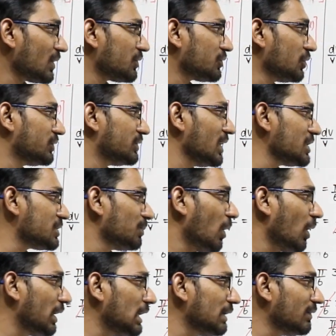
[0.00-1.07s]
So this
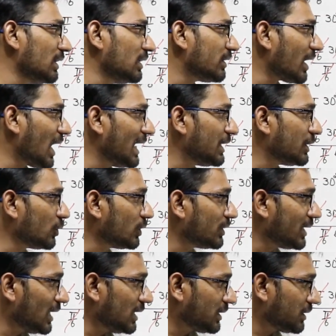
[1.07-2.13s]
body will try to
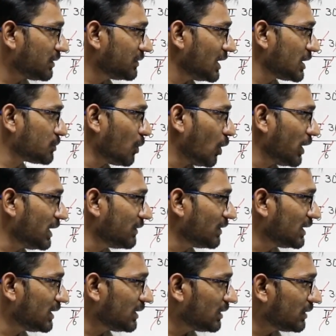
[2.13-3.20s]
tilt. This body
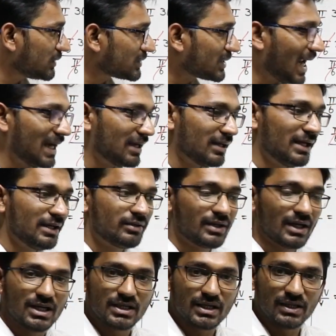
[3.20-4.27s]
will slightly
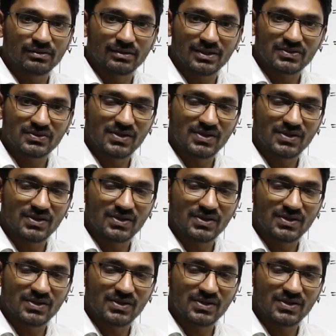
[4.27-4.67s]
tilt in this